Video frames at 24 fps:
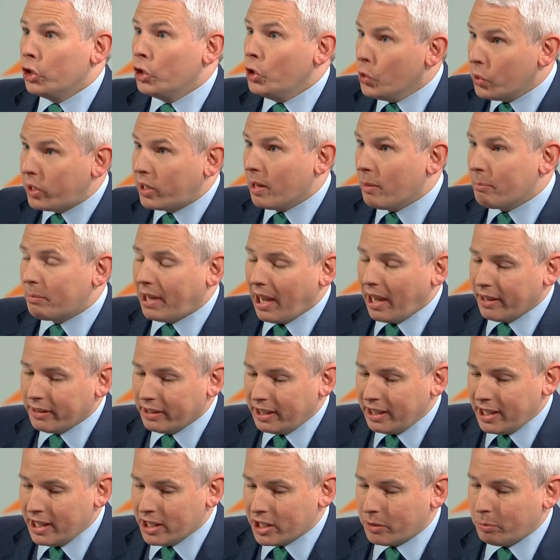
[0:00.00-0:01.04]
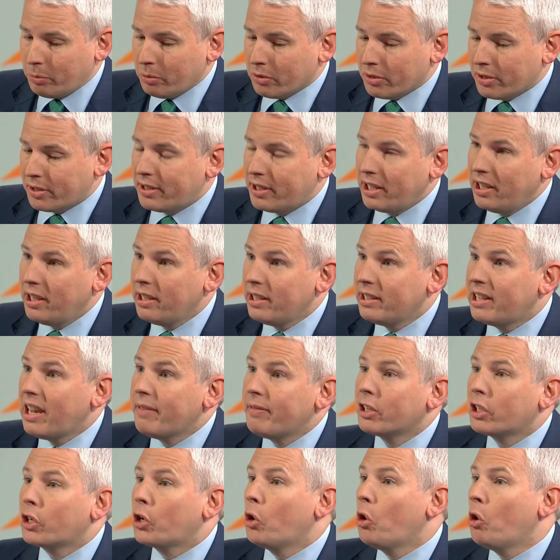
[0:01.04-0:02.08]
UKIP candidates we're seeing,
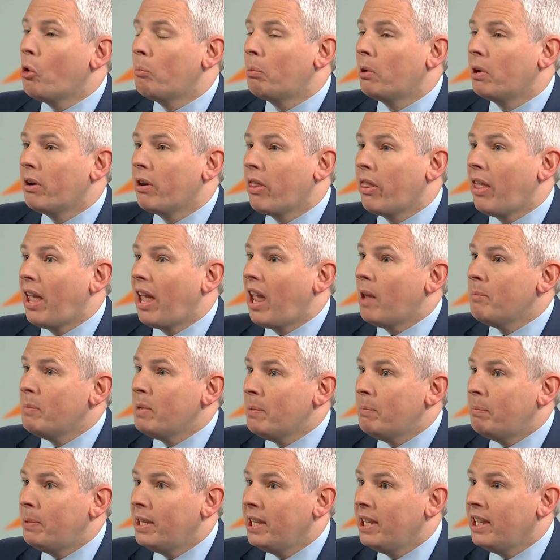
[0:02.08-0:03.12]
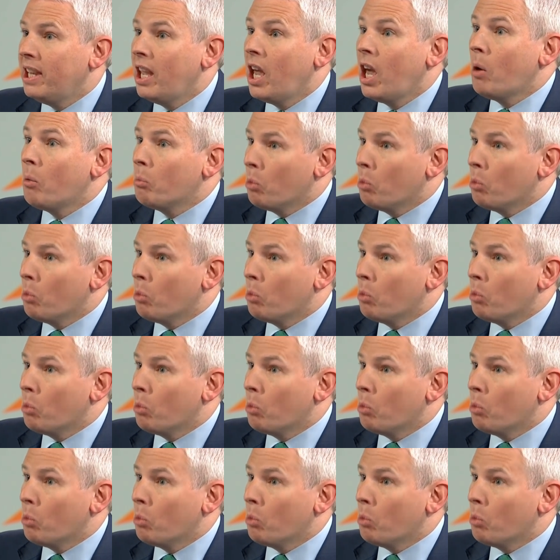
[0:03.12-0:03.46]
David Coburn, the MEP,